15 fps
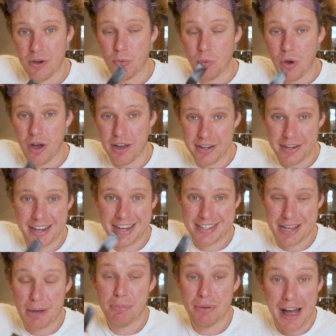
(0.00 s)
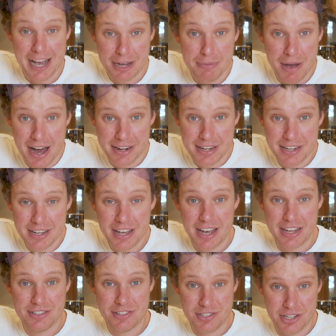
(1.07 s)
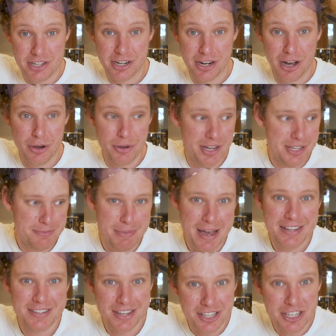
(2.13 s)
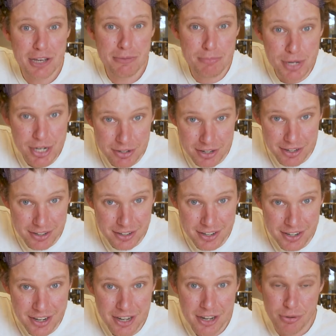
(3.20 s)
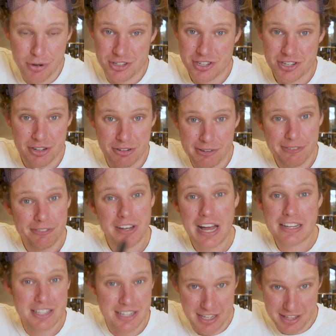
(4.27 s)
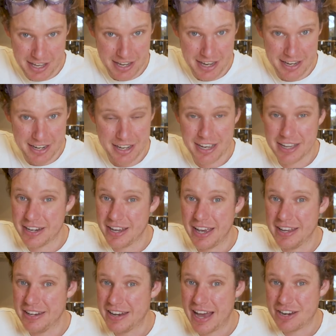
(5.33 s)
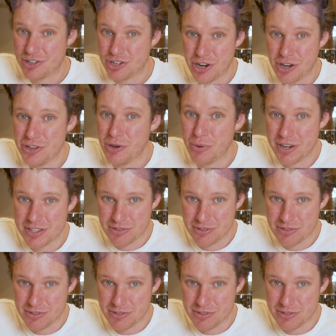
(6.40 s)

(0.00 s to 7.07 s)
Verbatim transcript: One is a black body and zero is basically a mirror. We're just gonna reflect anything hitting it and not show you what